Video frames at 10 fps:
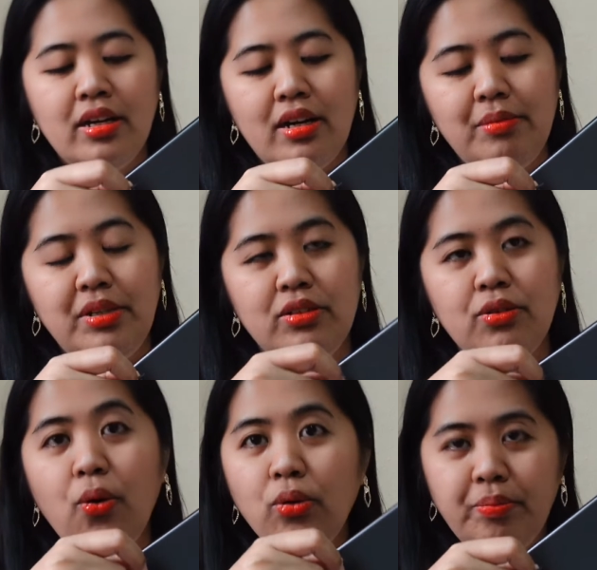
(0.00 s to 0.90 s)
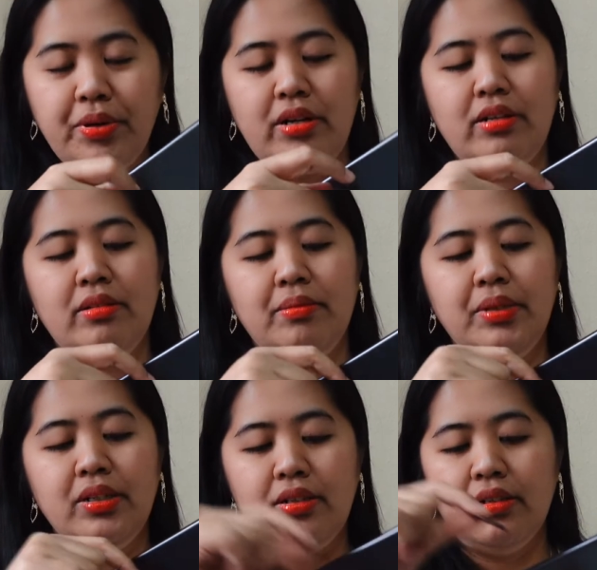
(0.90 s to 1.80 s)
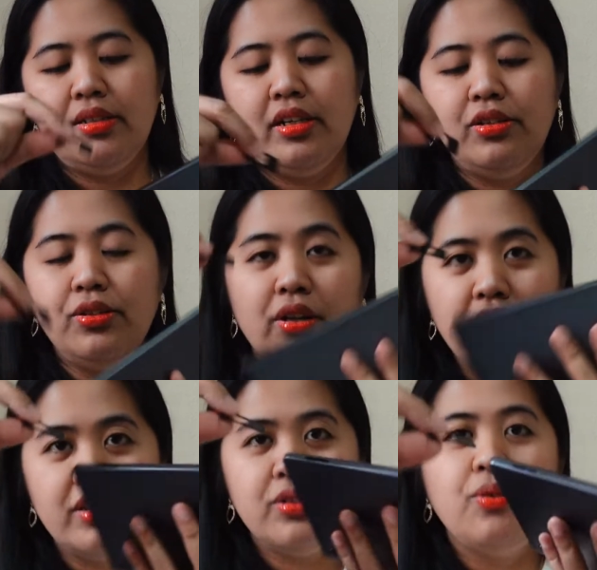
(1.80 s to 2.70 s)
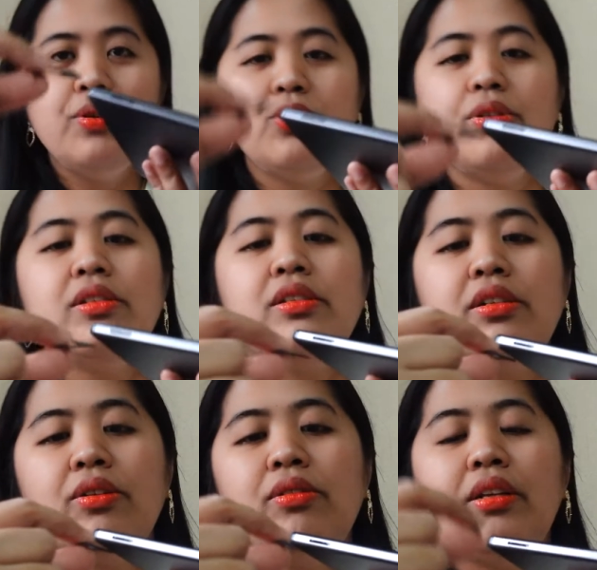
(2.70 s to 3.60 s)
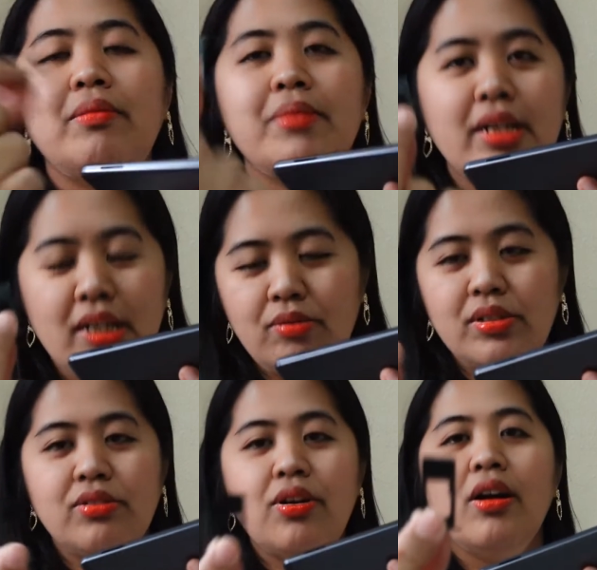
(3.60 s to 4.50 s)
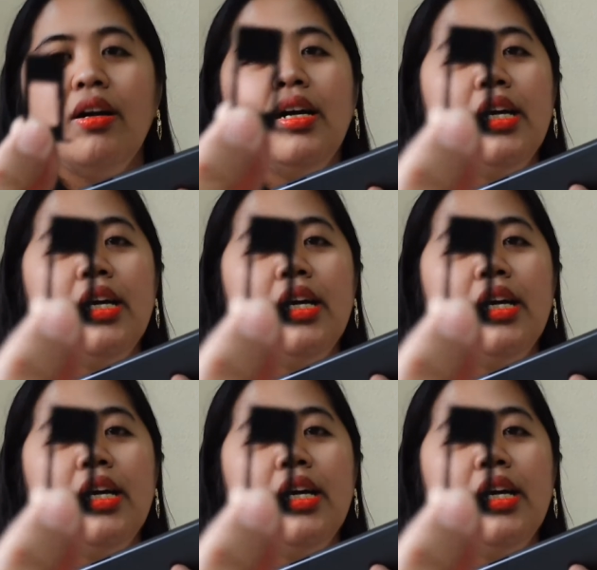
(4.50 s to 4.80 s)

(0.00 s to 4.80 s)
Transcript: I mean whole part, because I thought it's going to insert only, but I was wrong.